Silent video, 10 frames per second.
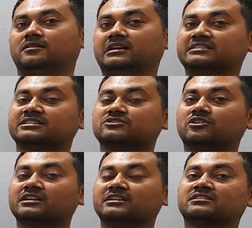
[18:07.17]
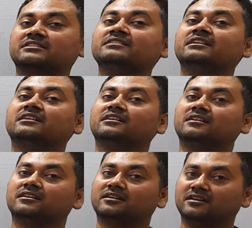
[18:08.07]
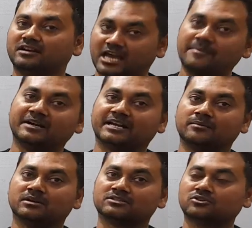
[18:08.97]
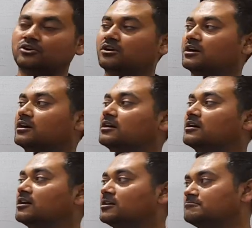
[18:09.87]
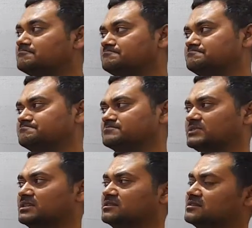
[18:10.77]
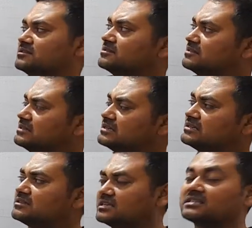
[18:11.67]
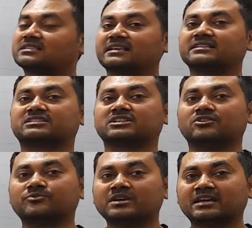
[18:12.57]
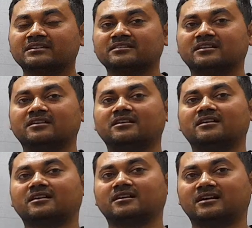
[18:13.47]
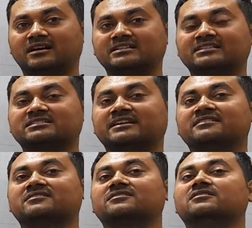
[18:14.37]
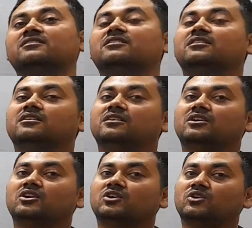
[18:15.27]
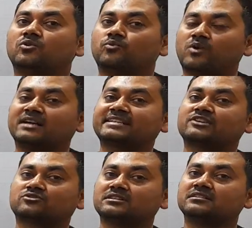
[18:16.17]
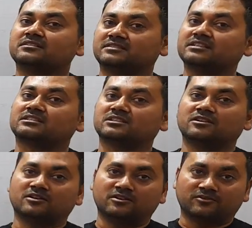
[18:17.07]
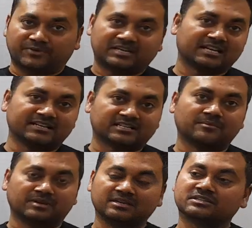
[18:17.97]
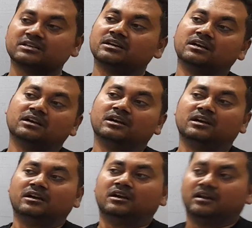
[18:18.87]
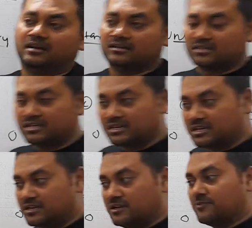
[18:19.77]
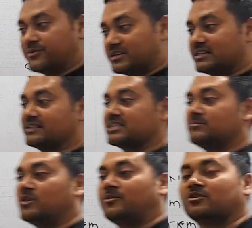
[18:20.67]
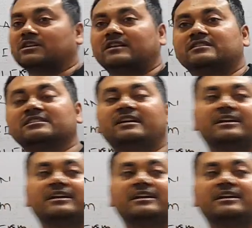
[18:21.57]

It is not easily amendable. So in this sense, we can understand what actually this federalism is. The federalism of our country